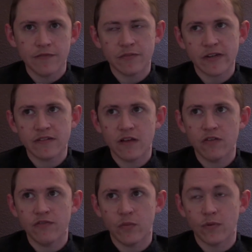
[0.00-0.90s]

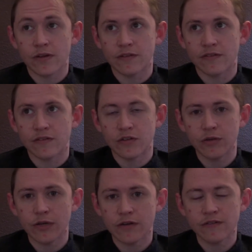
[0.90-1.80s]
myself was New
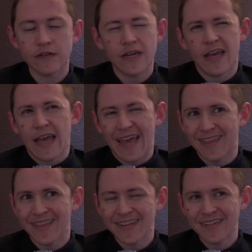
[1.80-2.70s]
Year's, and
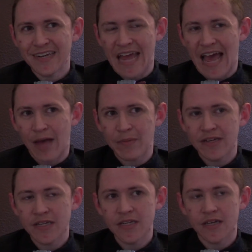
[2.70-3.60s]
then that didn't
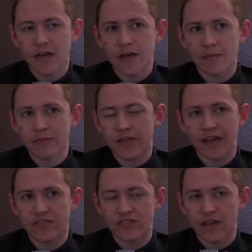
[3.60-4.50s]
happen. I
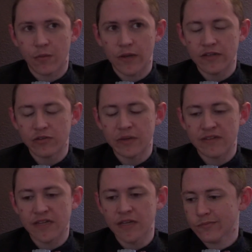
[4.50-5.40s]
just got way too
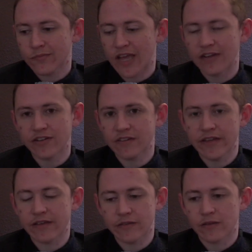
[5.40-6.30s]
busy. I just
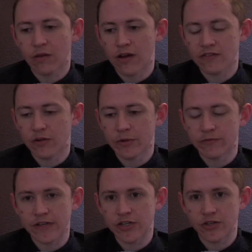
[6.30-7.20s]
like lost all
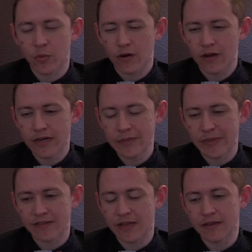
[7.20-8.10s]
motivation to work on it
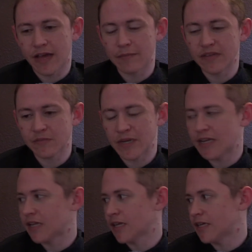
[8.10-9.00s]
because I missed my
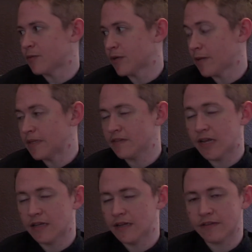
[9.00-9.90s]
deadline, and when I miss
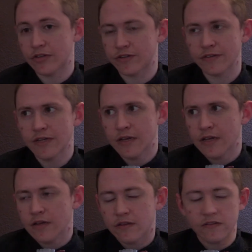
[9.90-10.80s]
deadlines, I just
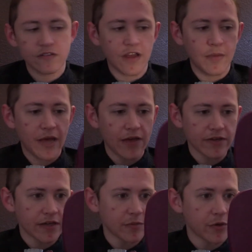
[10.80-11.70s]
stop
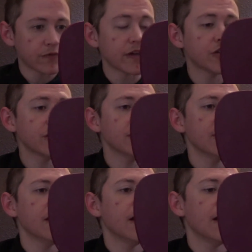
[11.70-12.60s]
having any motivation.
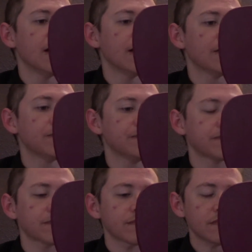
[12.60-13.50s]

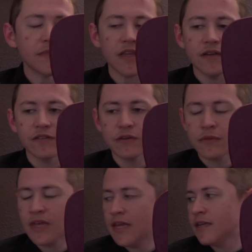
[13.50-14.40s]
So
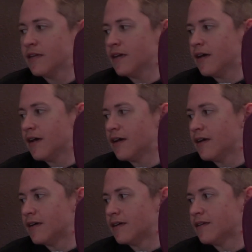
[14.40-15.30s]
then
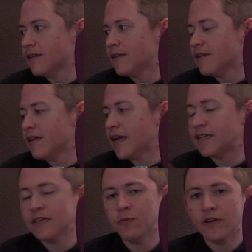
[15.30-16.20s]
I
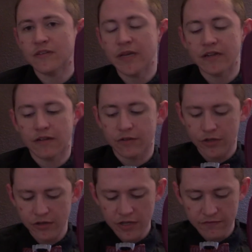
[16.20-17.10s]
did want to make another
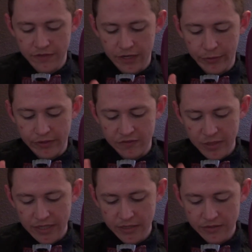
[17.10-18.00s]
cooking video, and I was
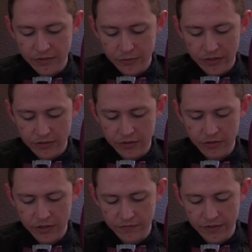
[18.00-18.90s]
planning to do another
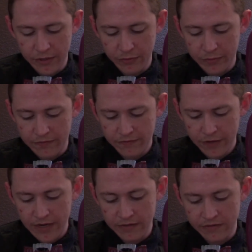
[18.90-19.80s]
cooking video with my
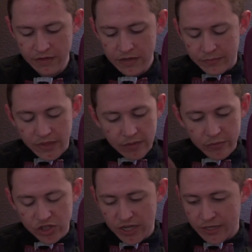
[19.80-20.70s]
friends.
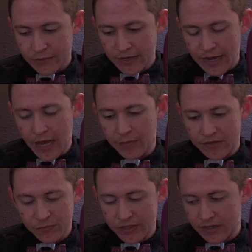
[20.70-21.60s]
But January
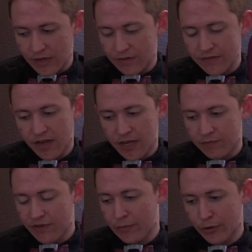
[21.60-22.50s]
happened, we didn't have time.
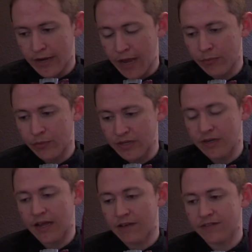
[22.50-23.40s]
February happened, we
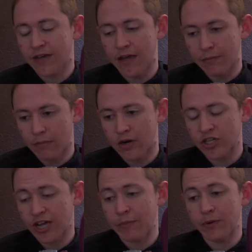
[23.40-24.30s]
didn't have time. March
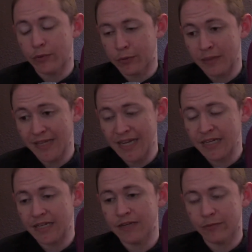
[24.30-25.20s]
happened, we were
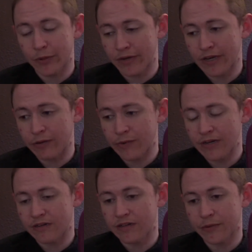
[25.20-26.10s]
planning it, we were getting
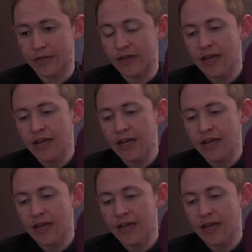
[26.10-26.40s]
ready to do it.